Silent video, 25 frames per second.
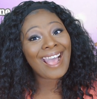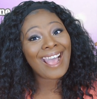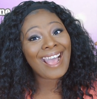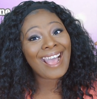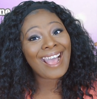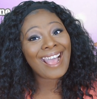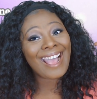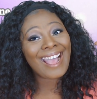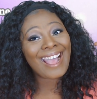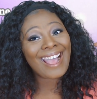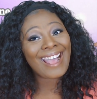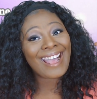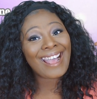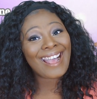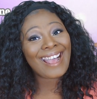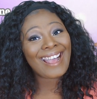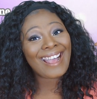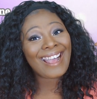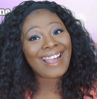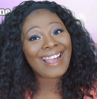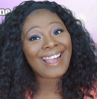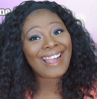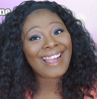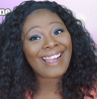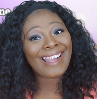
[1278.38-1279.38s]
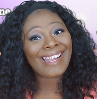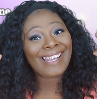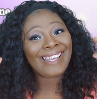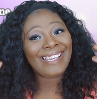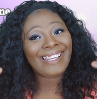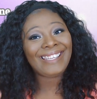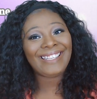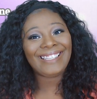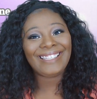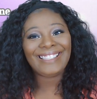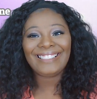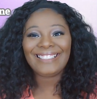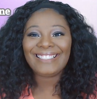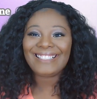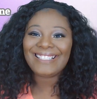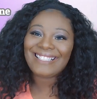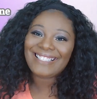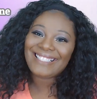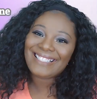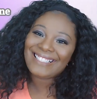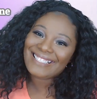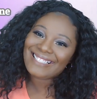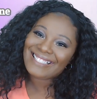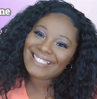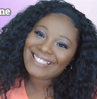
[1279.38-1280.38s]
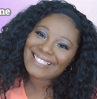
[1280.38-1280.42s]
Nothing is said.